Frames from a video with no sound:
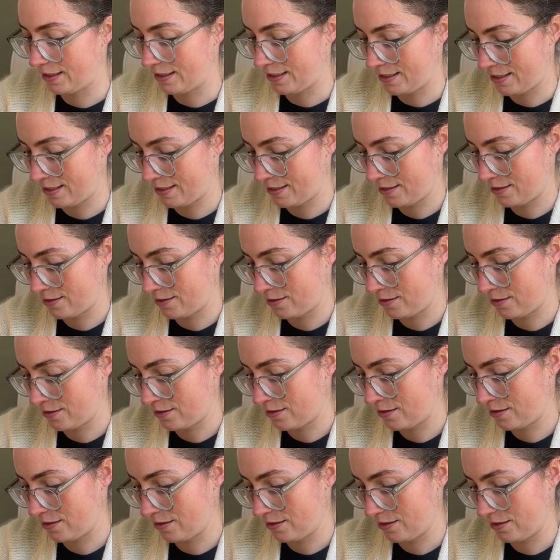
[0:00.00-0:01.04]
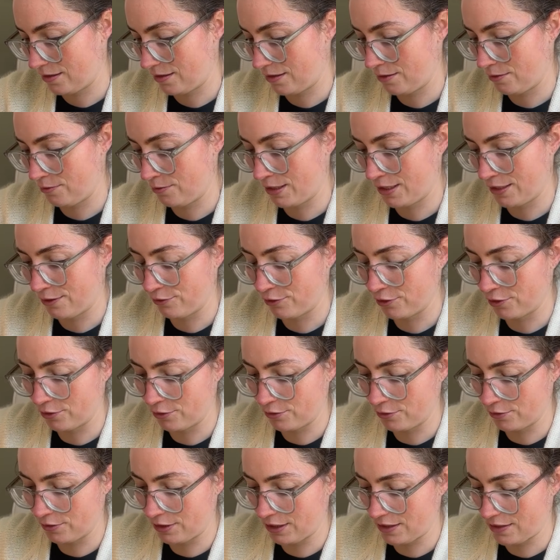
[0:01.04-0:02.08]
And when I have to
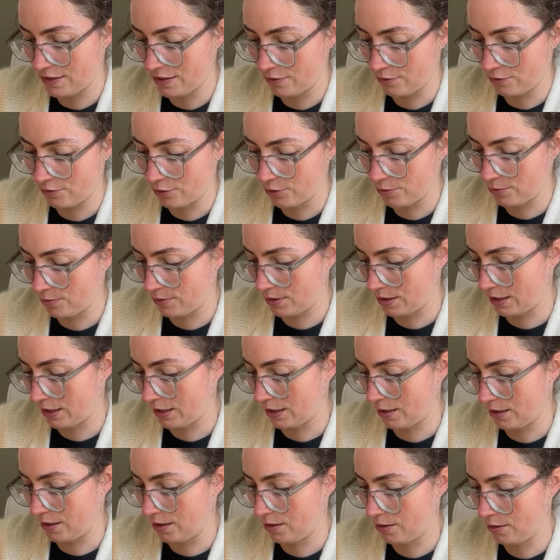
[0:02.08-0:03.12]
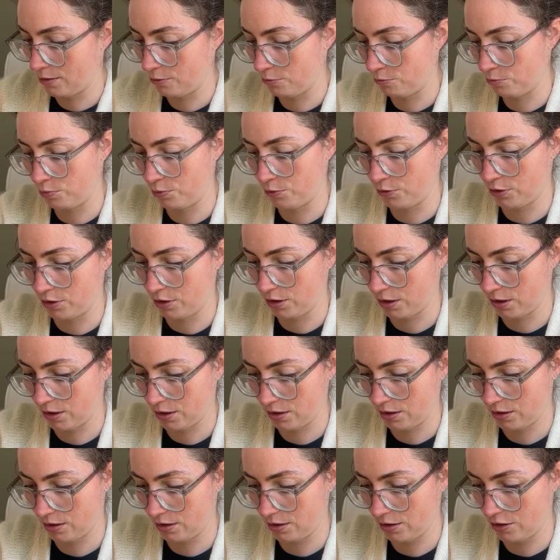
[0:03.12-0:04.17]
go 2 days in a row, I book
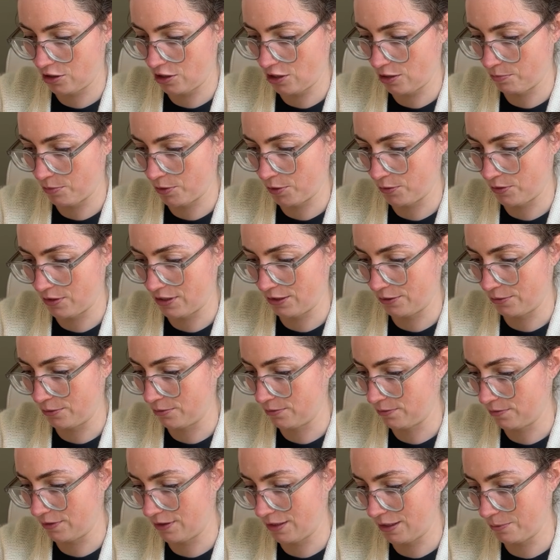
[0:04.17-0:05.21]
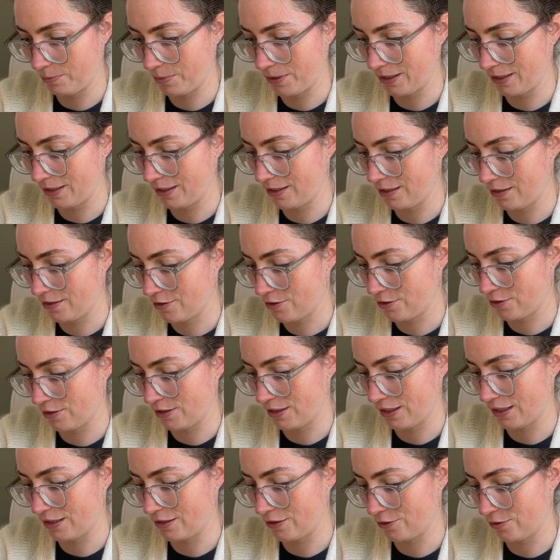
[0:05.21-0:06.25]
a cheap hotel nearby so
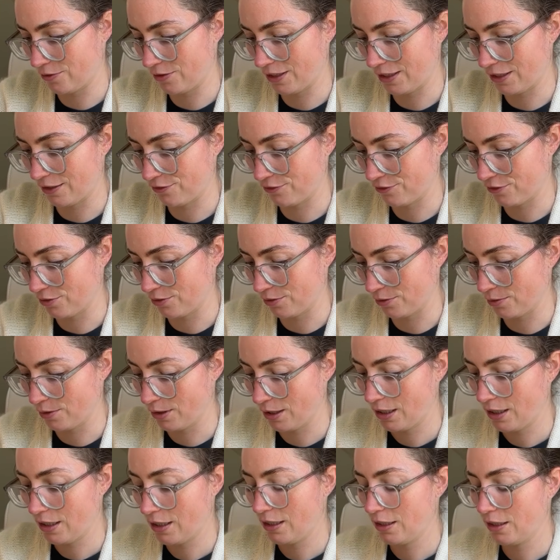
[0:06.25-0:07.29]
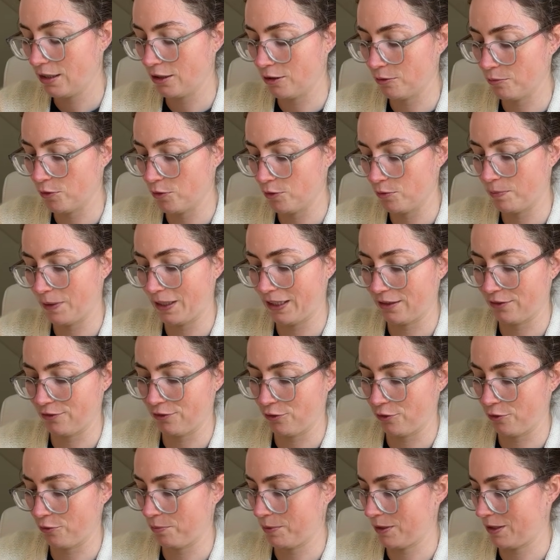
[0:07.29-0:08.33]
that I don't have to commute back and
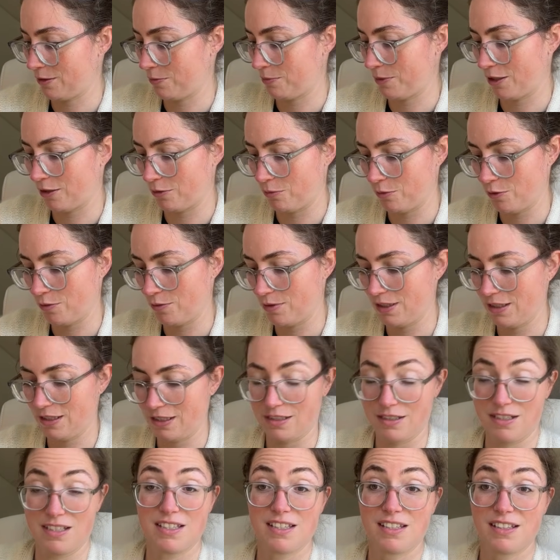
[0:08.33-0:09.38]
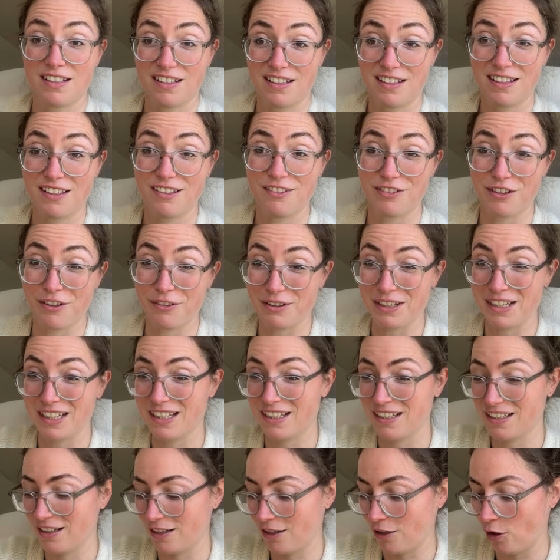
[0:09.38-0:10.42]
forth, because my commute is
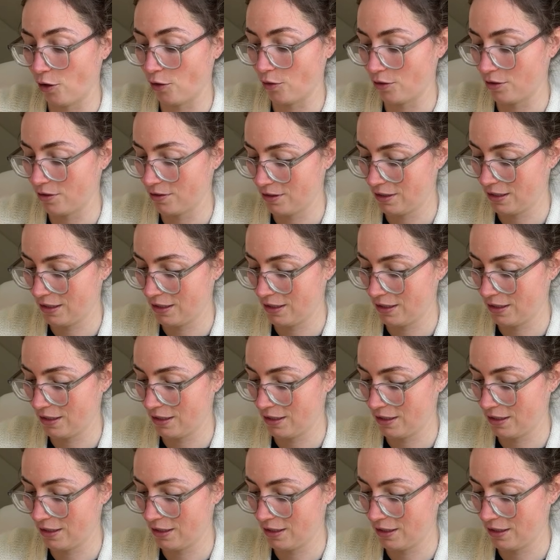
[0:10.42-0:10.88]
very long.